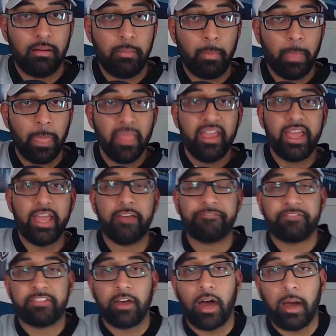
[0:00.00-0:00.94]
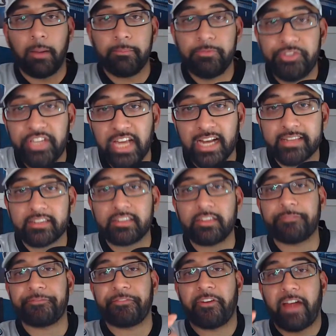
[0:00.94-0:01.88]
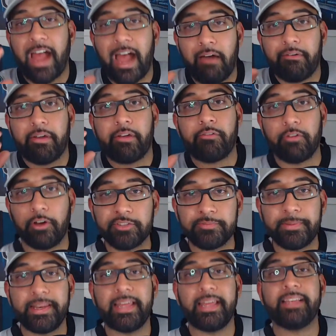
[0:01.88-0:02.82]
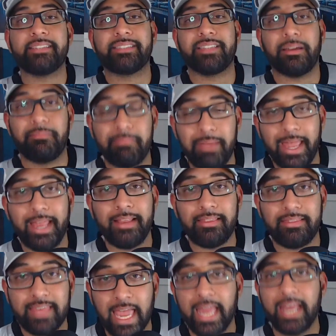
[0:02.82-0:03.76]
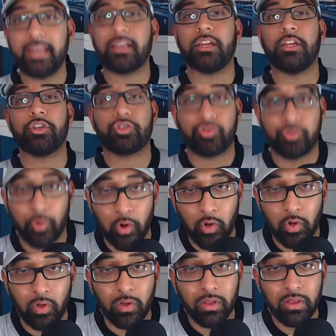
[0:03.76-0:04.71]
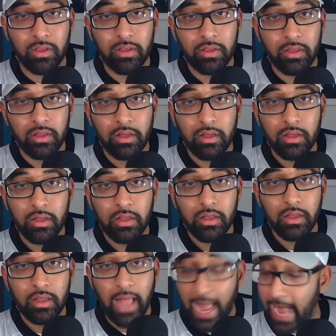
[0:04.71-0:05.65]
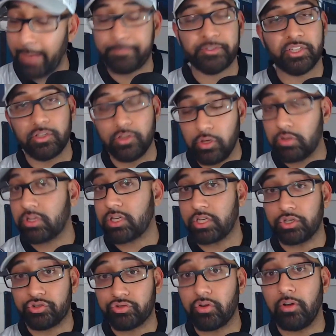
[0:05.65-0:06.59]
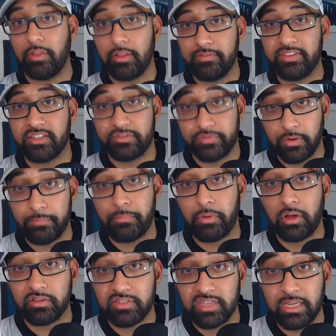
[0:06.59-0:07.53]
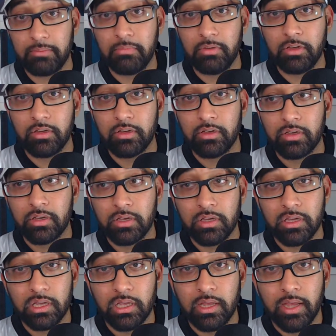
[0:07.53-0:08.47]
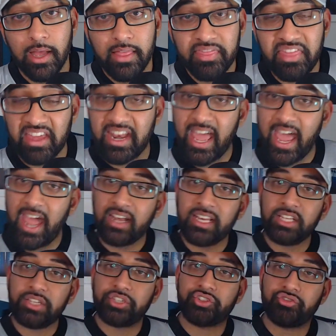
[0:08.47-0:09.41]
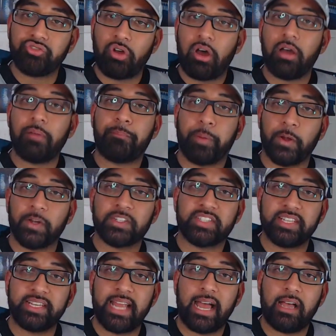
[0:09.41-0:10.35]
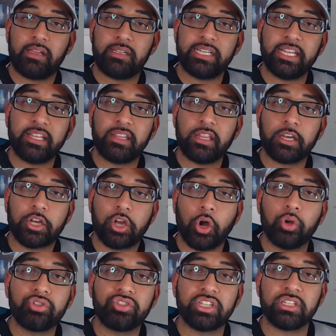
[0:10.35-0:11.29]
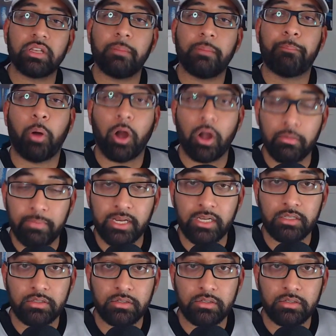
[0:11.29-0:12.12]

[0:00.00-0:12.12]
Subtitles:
if the objective for Howie Roseman is to maintain control, absolute control of this football team, then any strong personality in the coaching department,